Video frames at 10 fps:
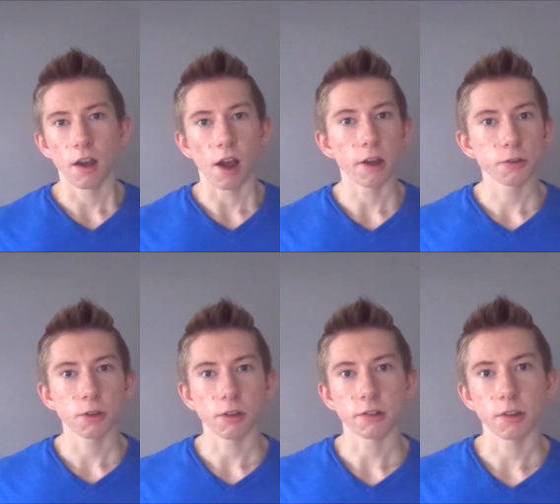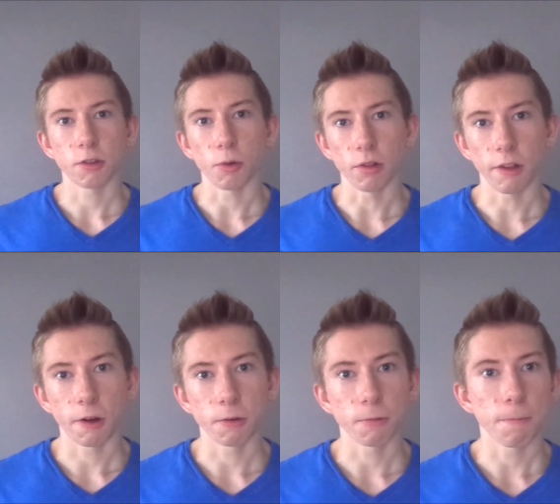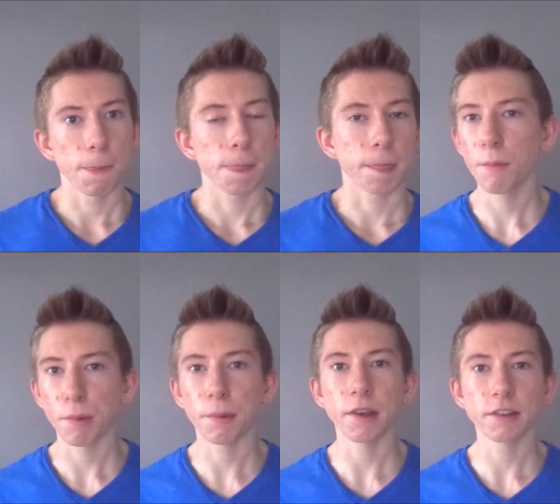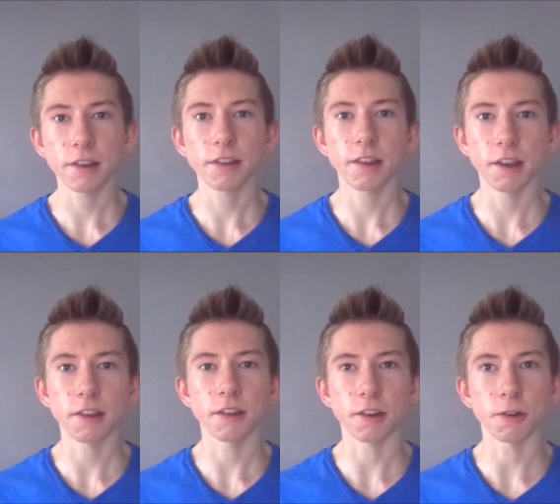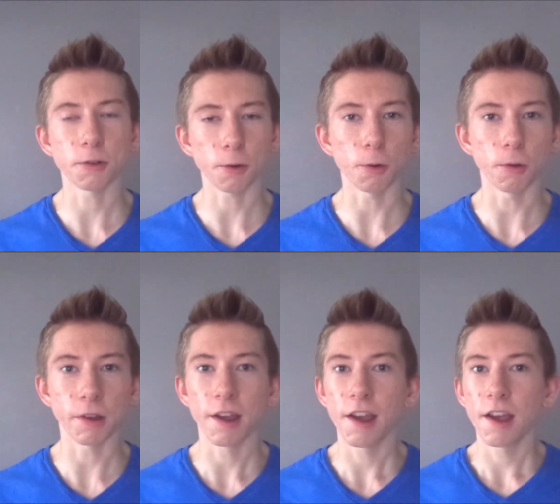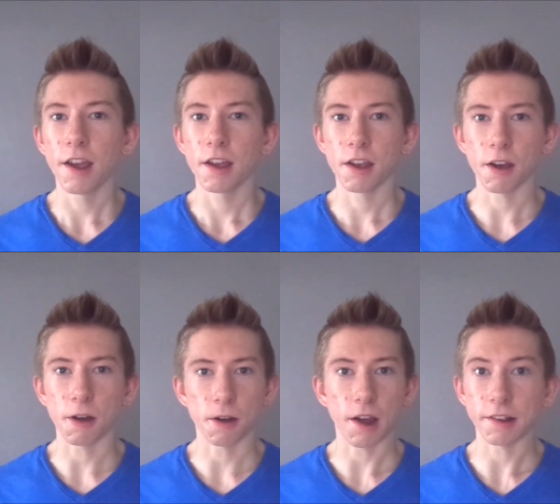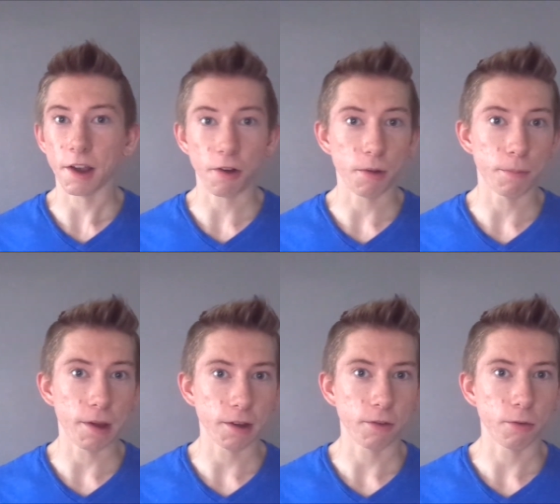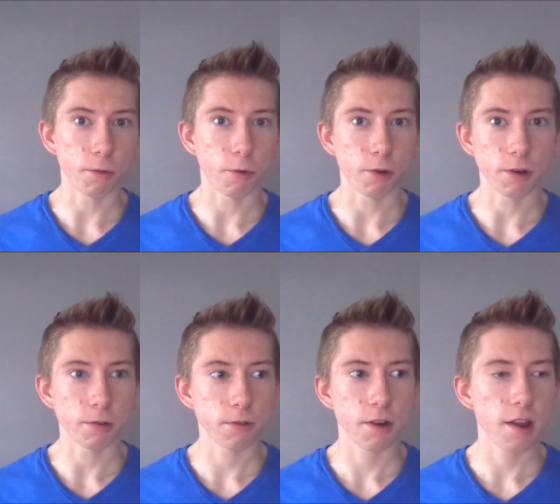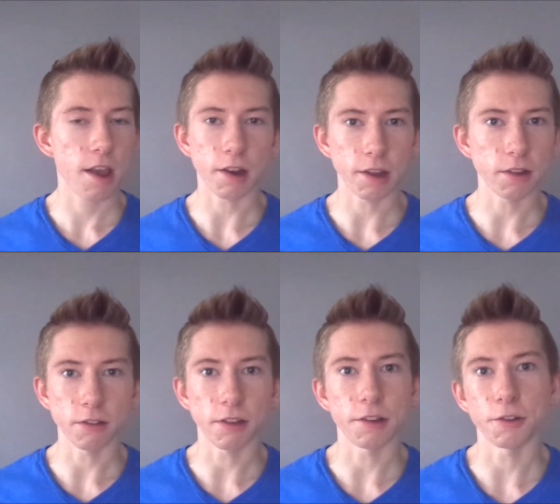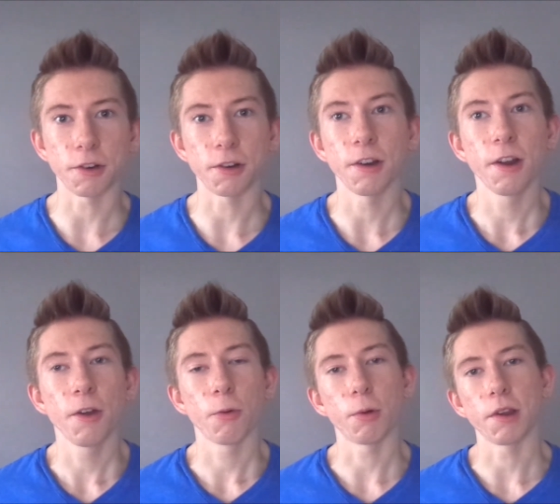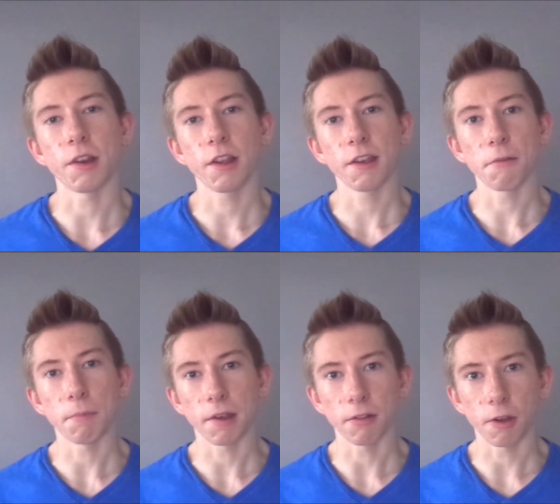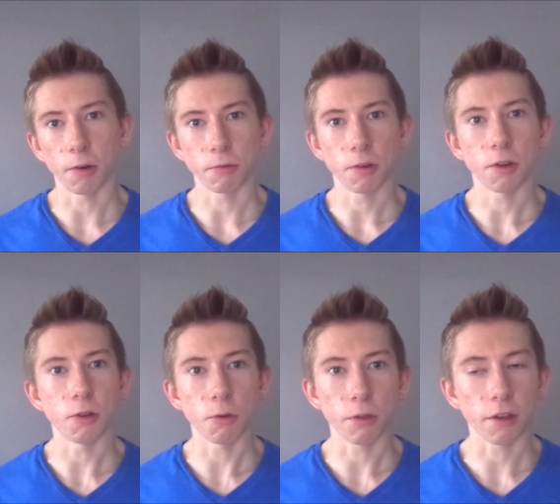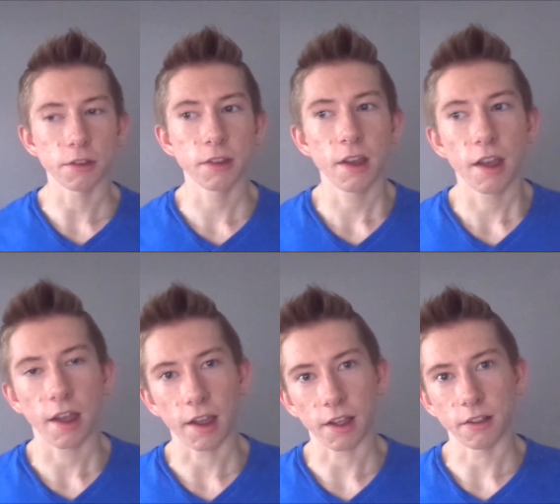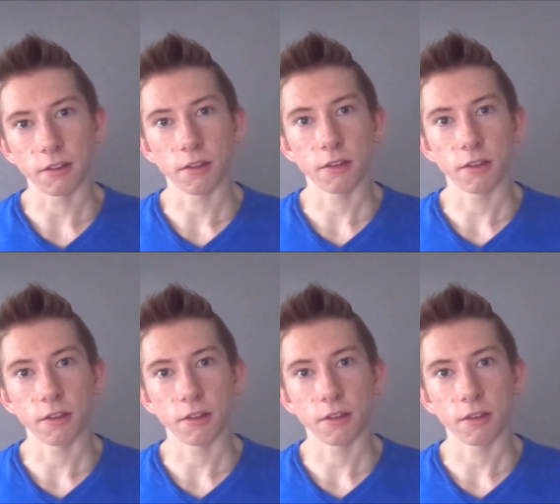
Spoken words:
I also looked into a loan, but being 16 years old, I doubt a bank or any lender would give me a loan to do this, and